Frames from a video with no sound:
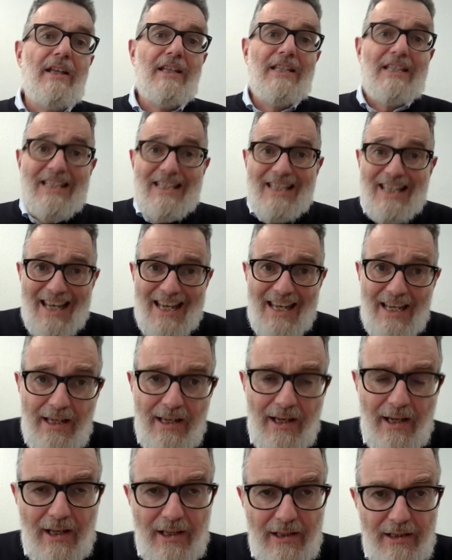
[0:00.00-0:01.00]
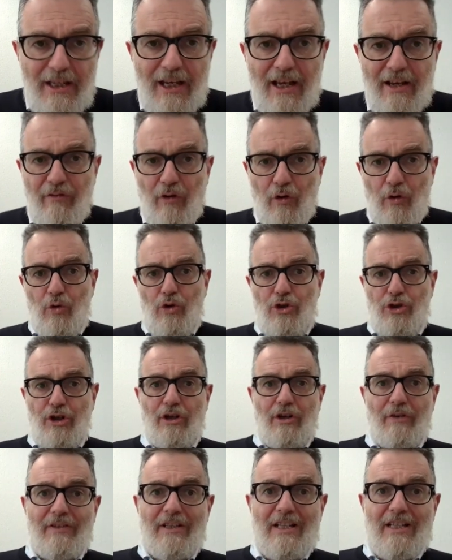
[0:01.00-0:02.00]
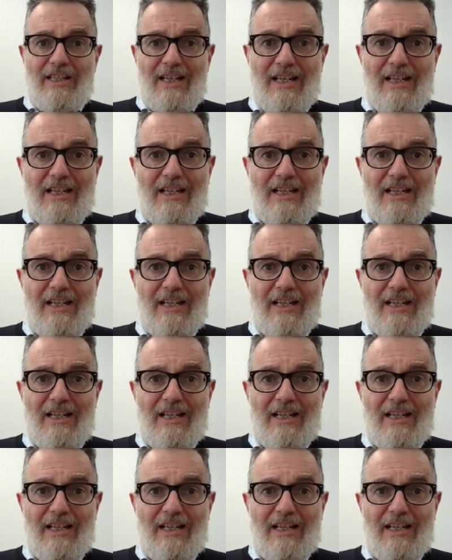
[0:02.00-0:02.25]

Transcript: see the evolution of this